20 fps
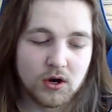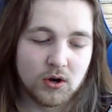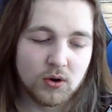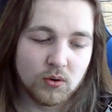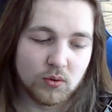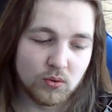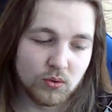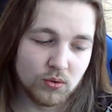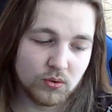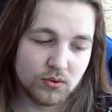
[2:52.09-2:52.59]

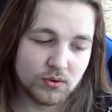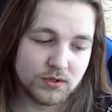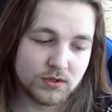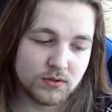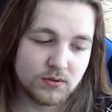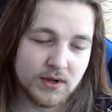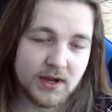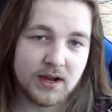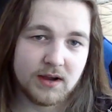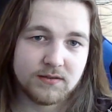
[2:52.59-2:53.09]
or you'll
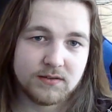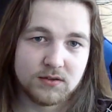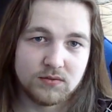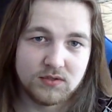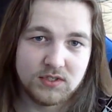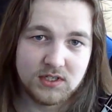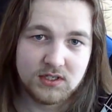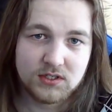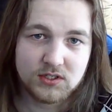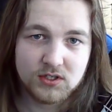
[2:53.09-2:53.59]
have to
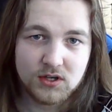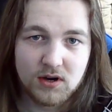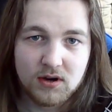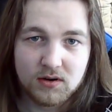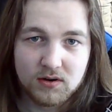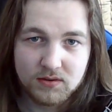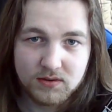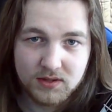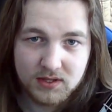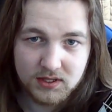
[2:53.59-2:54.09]

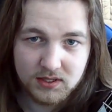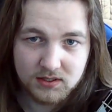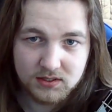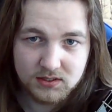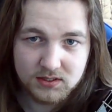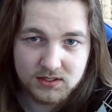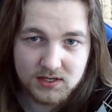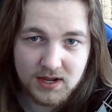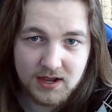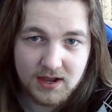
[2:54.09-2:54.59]
desolder these
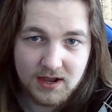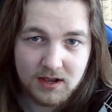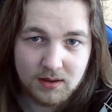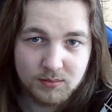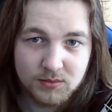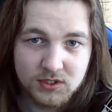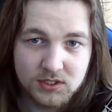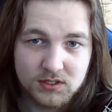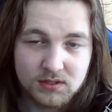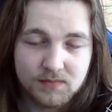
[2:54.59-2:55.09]

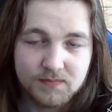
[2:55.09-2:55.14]
tabs,